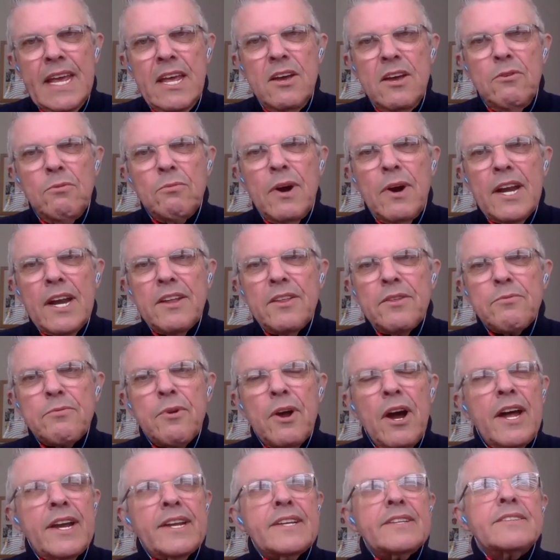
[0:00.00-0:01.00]
One of the
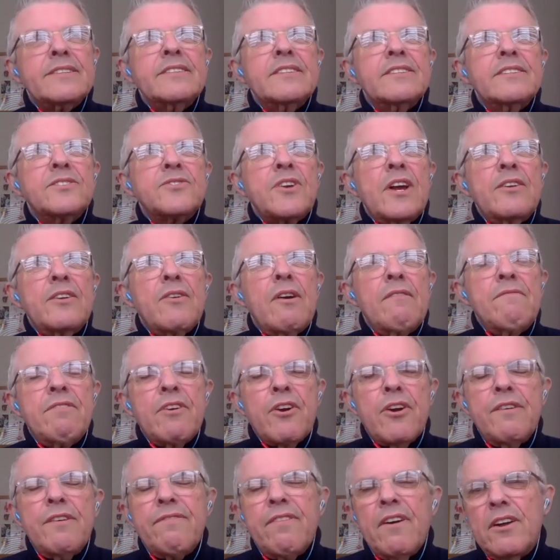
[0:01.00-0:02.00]
writers in Australia I'm
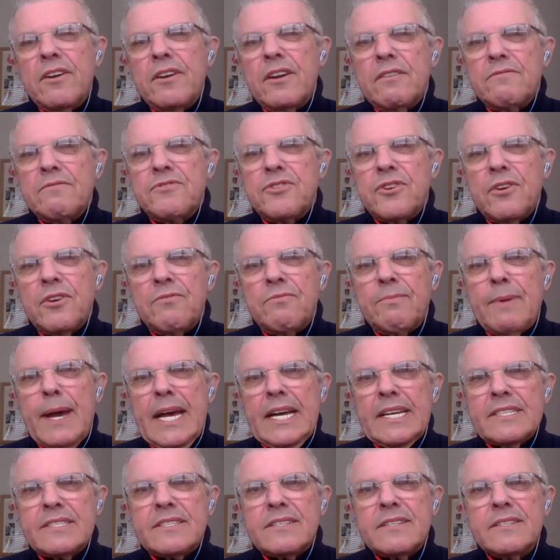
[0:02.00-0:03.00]
very fond of, John
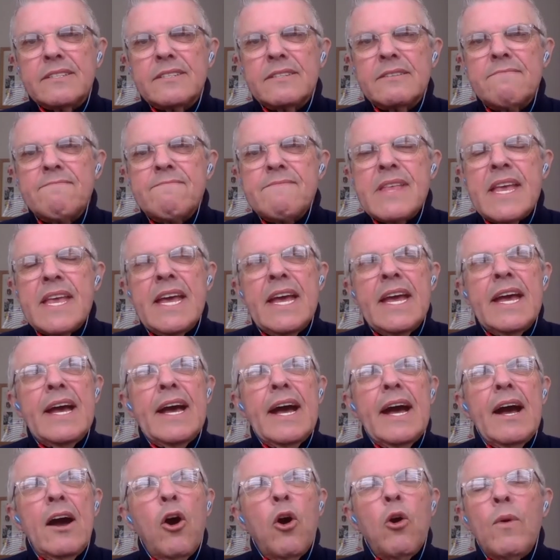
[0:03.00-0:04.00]
Marsden,
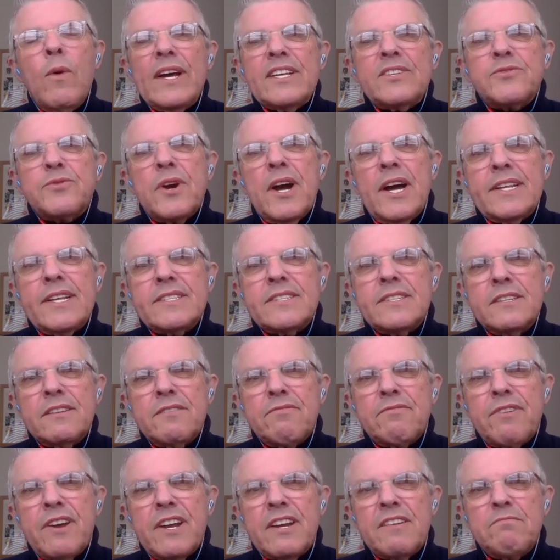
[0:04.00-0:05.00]
always writes in the
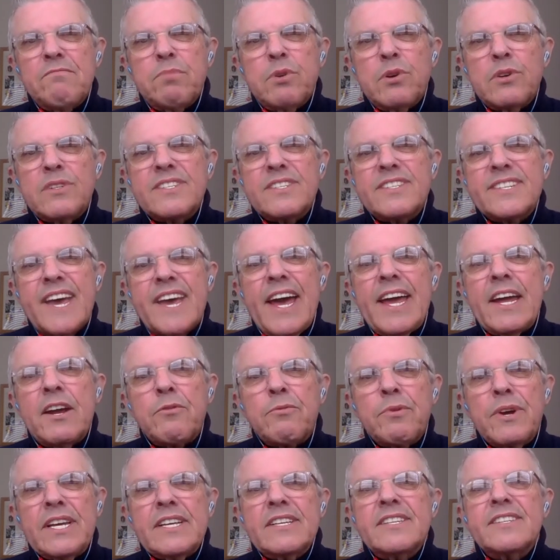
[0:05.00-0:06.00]
front of books, take
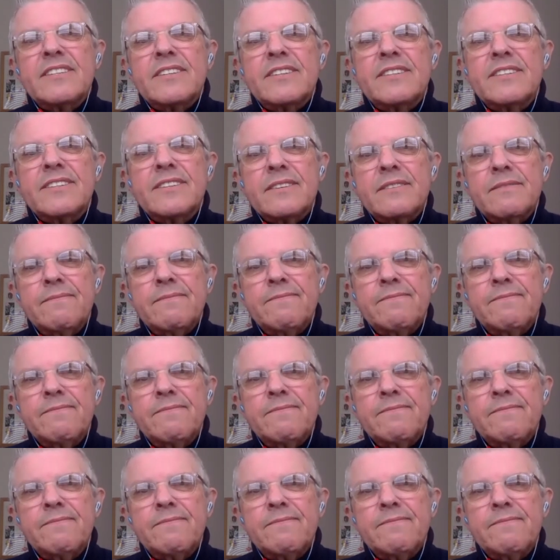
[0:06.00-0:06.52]
risks.